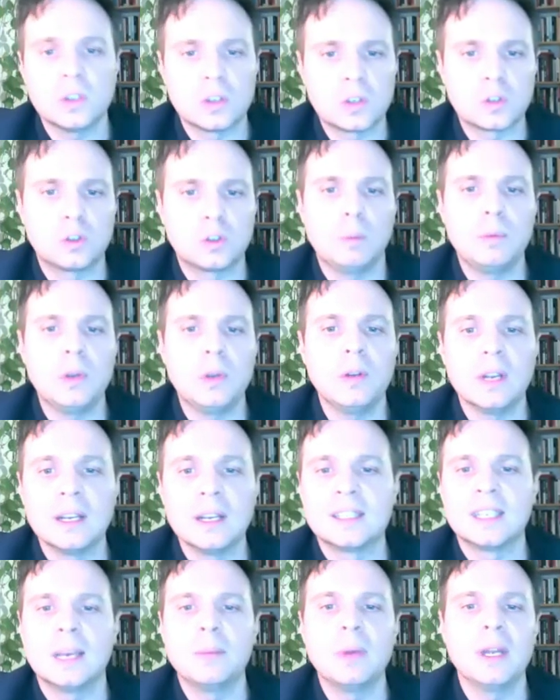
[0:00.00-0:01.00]
distribute,
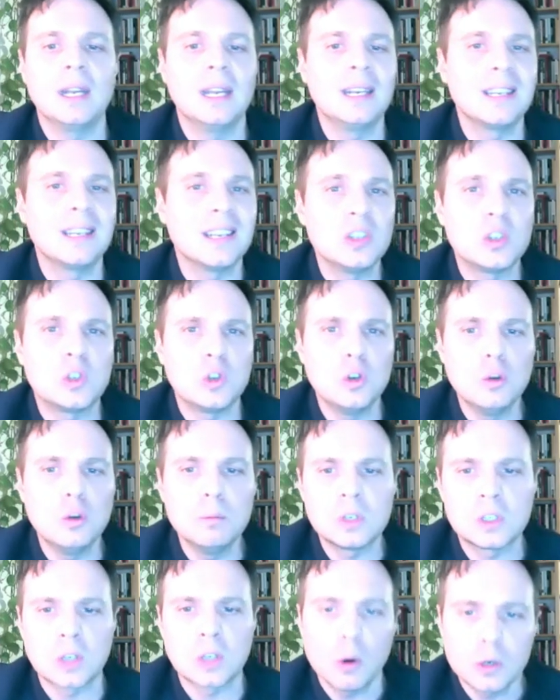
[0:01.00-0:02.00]
exhibit, and
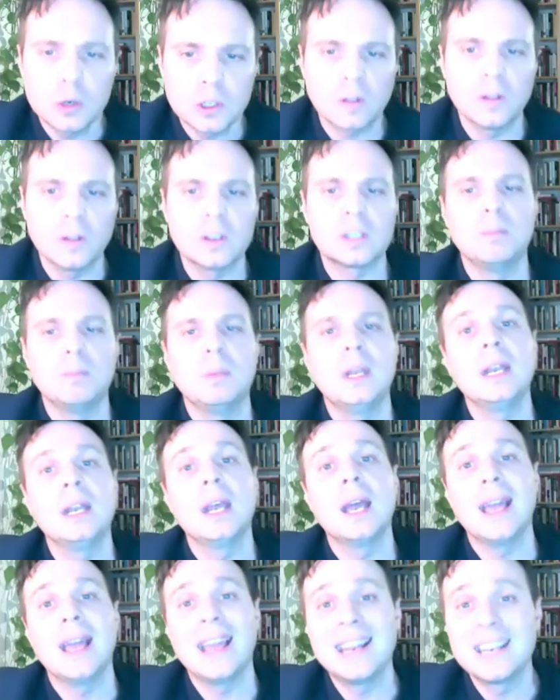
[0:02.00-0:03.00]
consume socialist
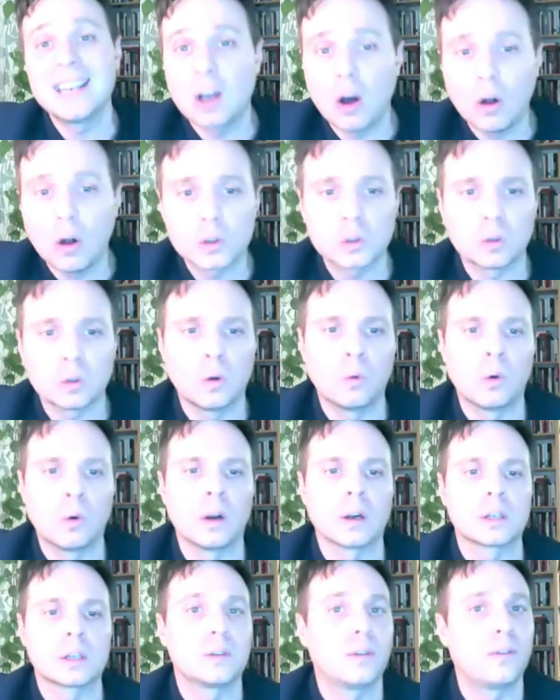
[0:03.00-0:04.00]
media and cultural
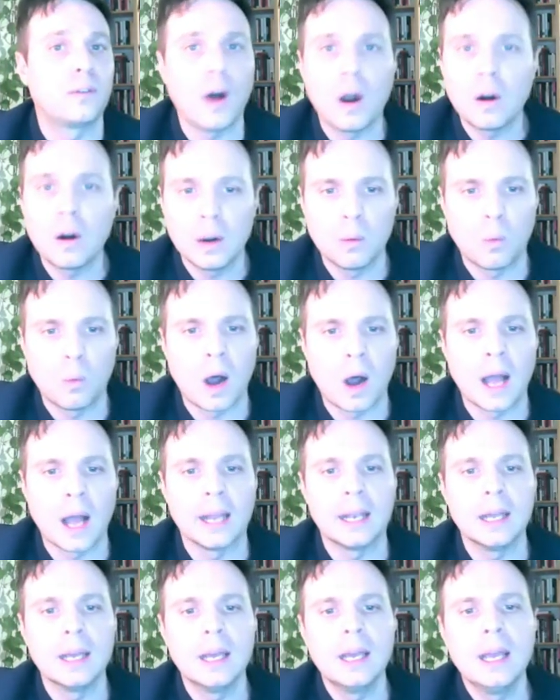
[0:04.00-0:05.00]
works far and
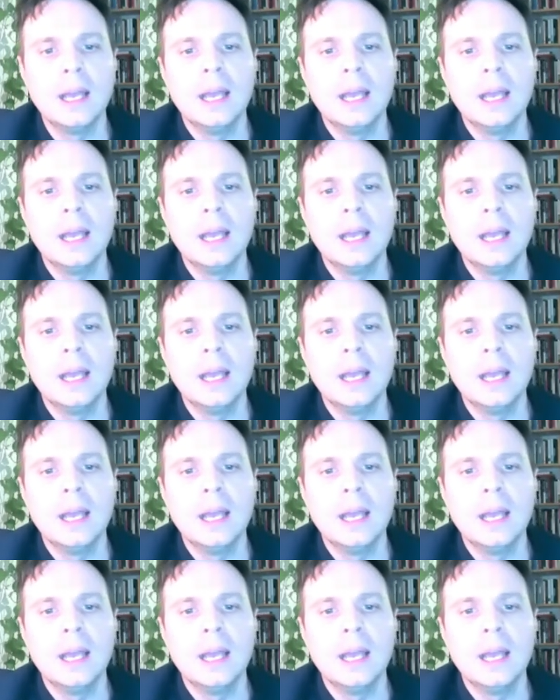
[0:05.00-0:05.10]
wide.